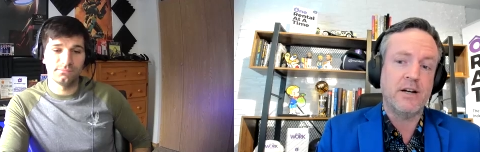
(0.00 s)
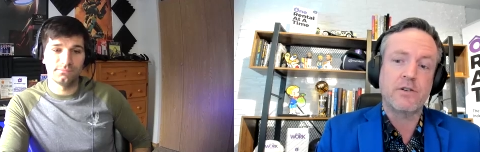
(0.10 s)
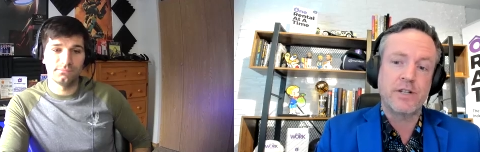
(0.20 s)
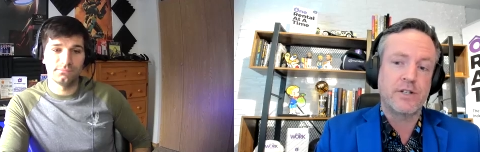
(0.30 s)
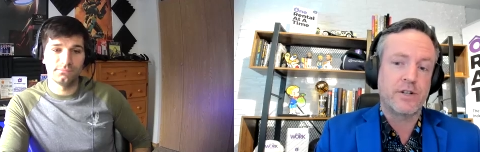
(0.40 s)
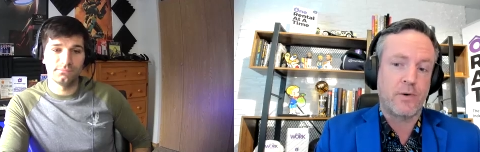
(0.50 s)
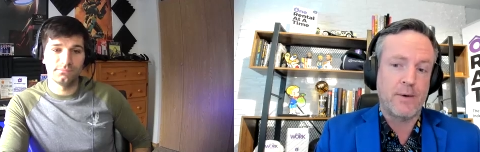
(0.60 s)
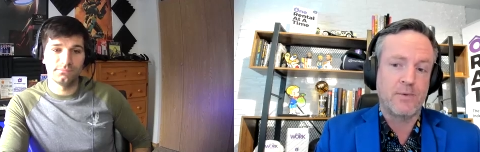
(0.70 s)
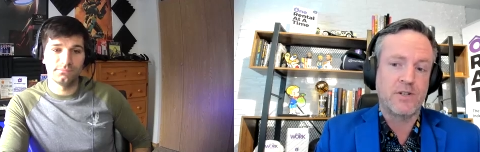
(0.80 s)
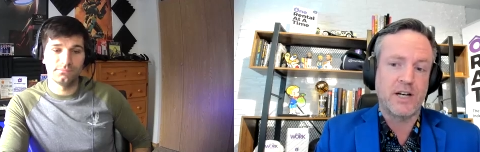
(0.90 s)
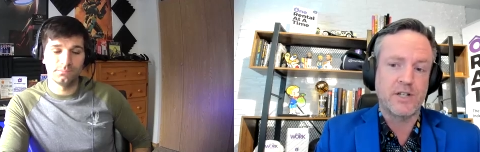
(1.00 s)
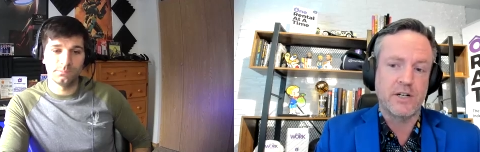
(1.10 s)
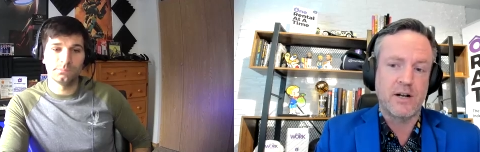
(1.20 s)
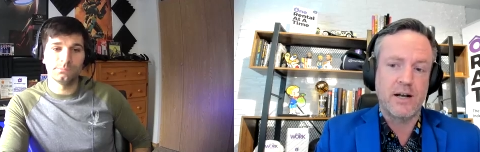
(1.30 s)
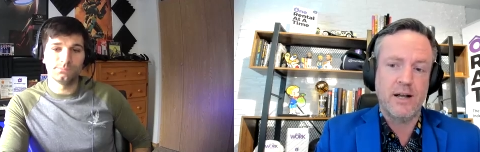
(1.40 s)
Speaker 1: years since the Great
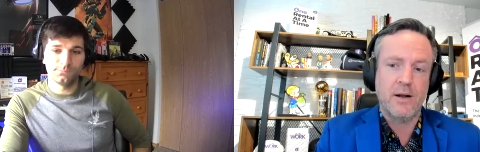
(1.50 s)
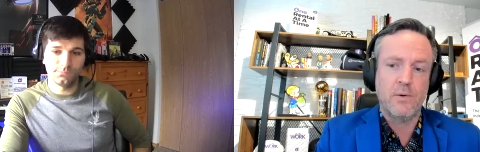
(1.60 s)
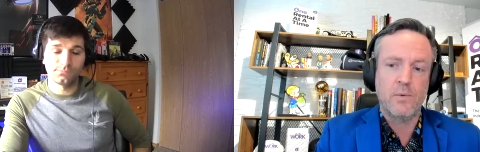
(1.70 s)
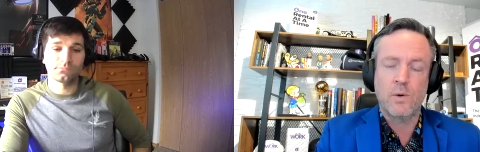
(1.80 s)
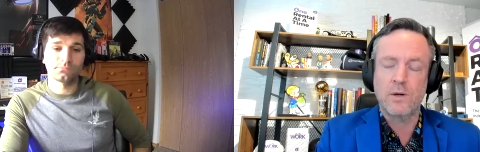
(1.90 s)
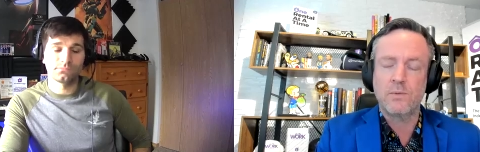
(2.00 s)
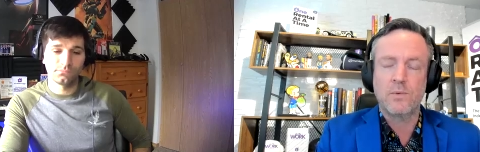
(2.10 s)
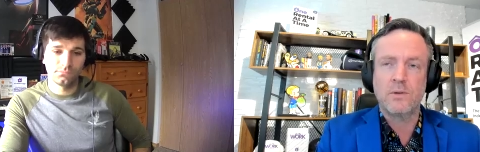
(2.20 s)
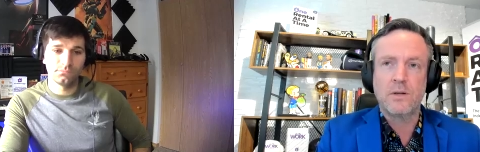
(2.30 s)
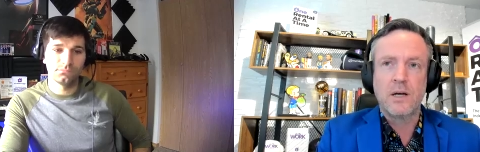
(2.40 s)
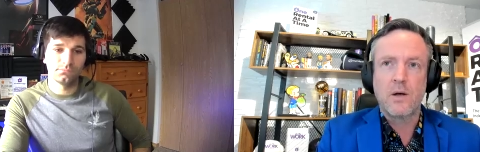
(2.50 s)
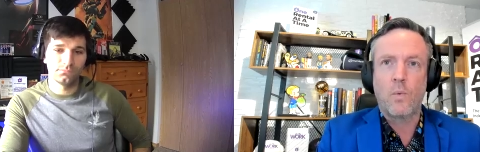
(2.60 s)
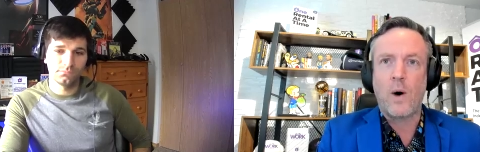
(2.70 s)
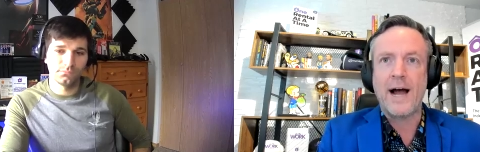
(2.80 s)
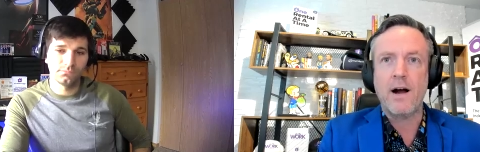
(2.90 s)
Recession.
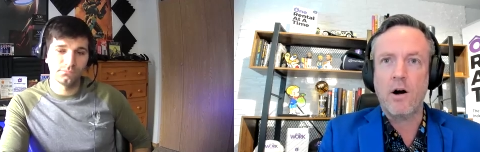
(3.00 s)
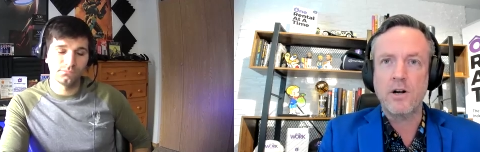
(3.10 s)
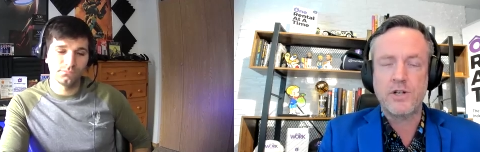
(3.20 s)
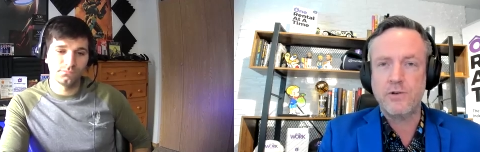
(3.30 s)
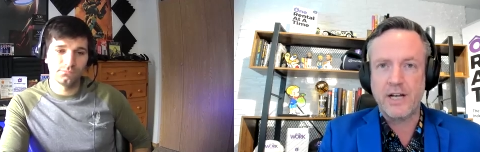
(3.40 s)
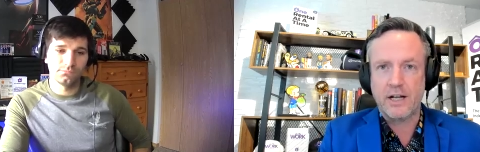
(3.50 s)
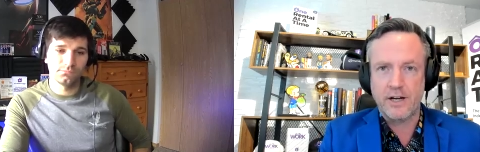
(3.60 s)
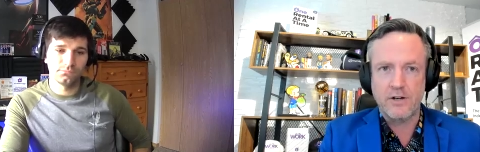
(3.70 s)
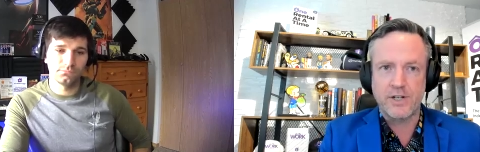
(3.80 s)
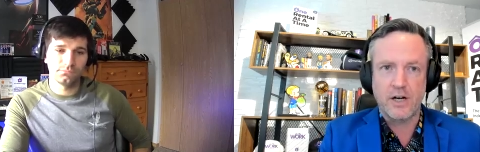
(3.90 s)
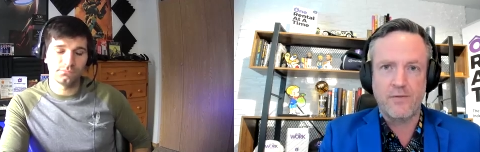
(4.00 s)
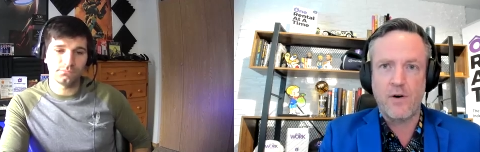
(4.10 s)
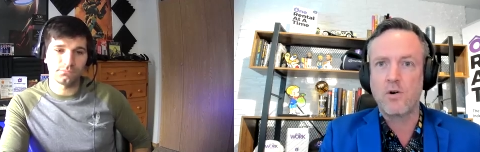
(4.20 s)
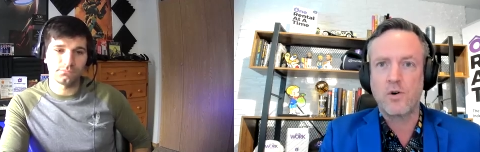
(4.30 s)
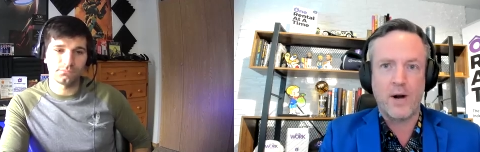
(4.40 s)
Why aren't you telling yourself,
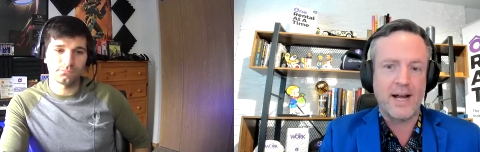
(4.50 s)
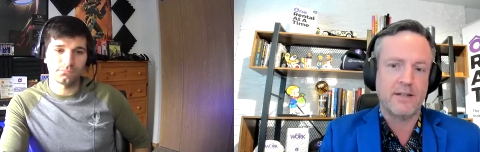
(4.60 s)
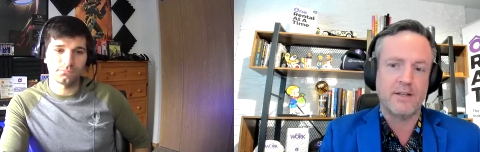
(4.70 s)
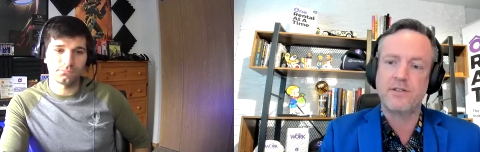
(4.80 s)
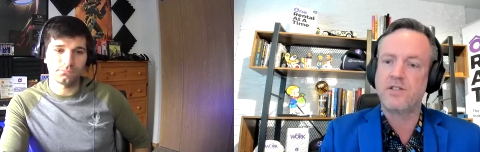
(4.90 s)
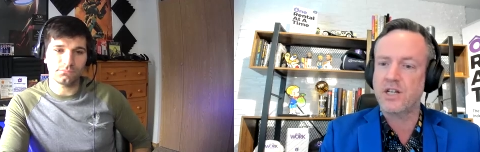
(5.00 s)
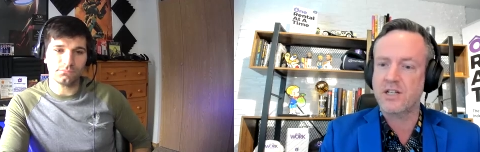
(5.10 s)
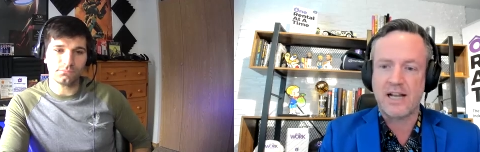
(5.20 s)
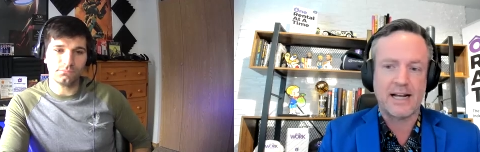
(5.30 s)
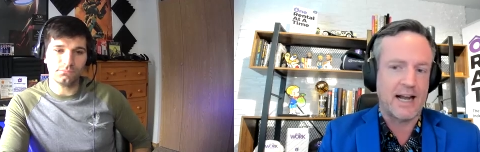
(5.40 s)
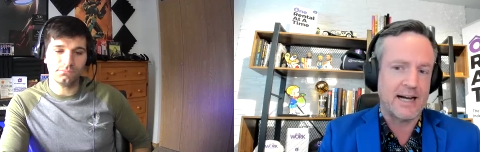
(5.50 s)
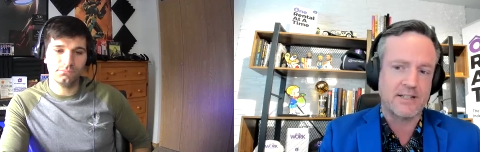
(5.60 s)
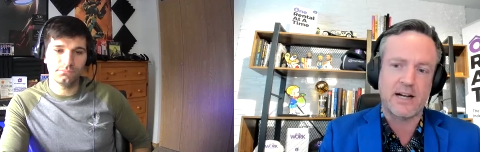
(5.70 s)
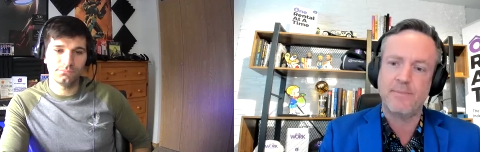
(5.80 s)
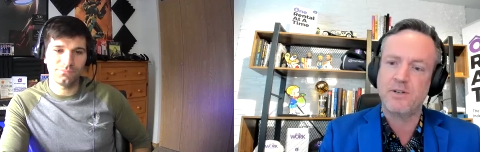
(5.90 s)
"Oh, great, this is just like
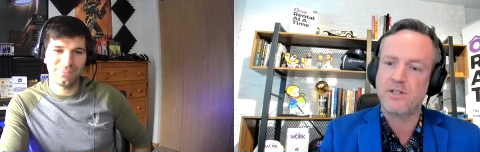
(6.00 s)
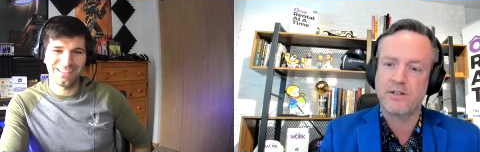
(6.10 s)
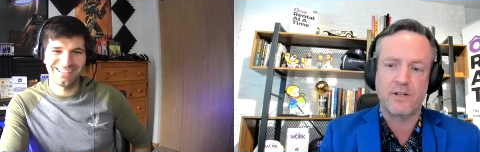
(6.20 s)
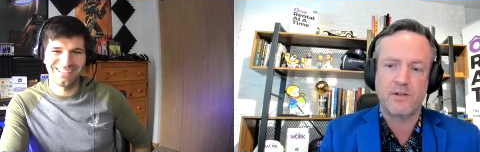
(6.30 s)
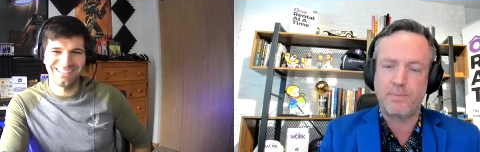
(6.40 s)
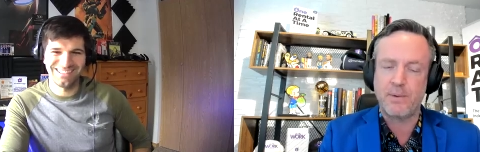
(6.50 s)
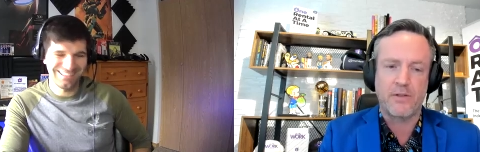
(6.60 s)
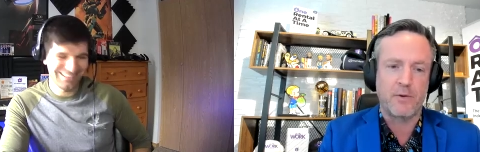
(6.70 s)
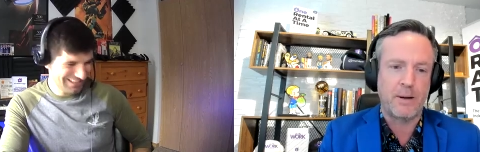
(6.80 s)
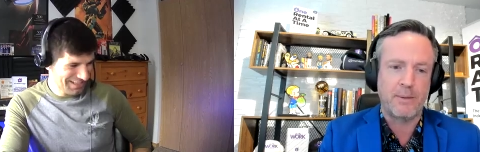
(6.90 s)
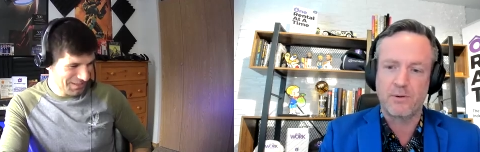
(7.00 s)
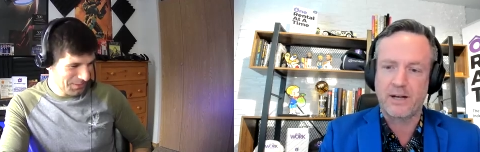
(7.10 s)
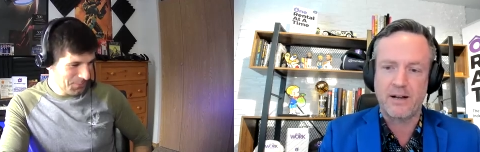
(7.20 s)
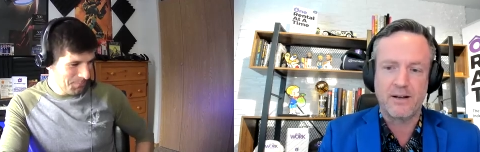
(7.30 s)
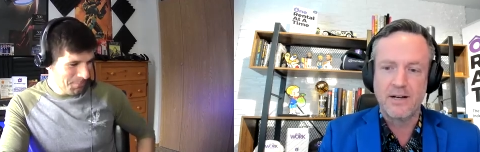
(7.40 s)
last time. It's just these other people
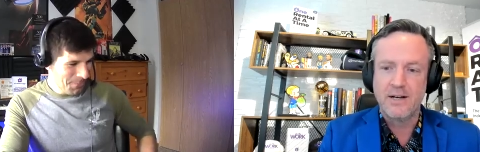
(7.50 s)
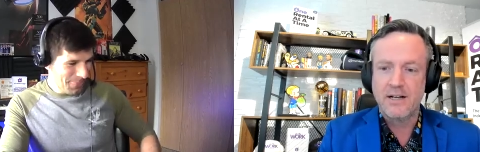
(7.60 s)
getting."